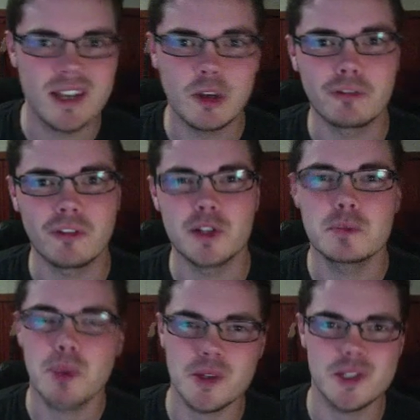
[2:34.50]
your freeze
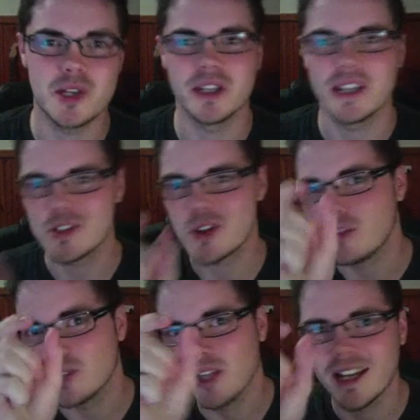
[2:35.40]
pulse is only going to
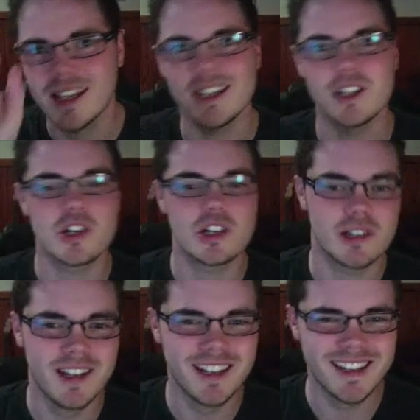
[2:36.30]
travel like an inch.
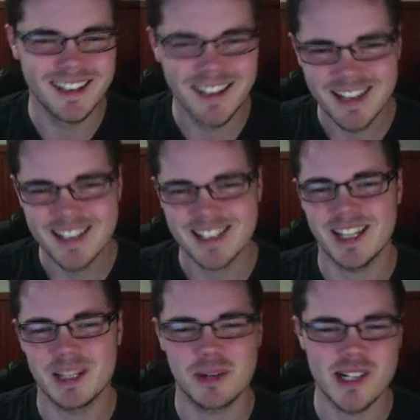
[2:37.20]
So
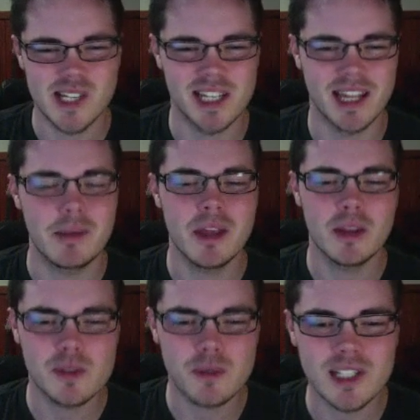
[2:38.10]
that's pretty interesting.
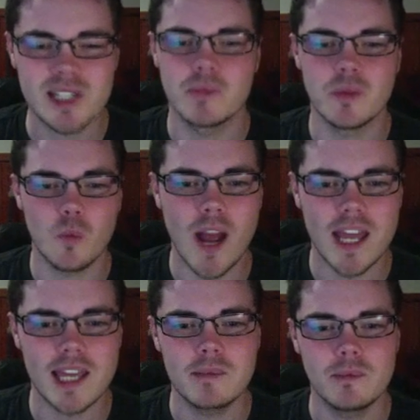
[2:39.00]
Otherwise, we've got some
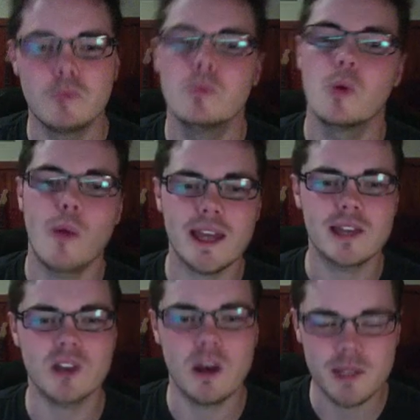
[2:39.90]
more wacky
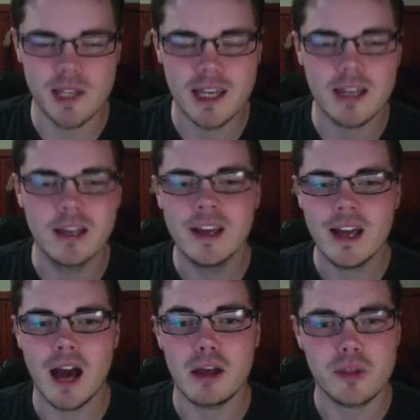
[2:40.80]
timing here.
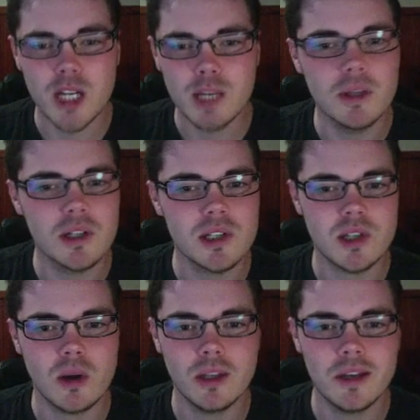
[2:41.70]
30-minute
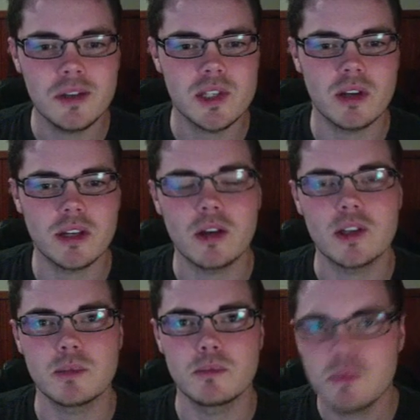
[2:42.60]
solos, so
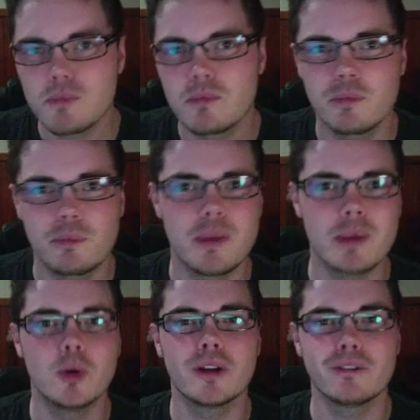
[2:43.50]
some
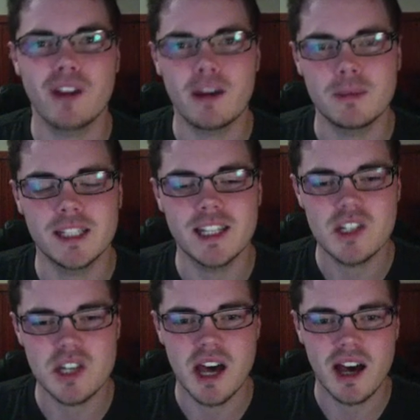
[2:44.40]
people who can farm the
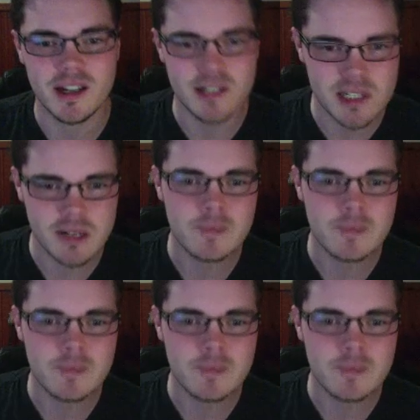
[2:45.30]
ledge the hardest.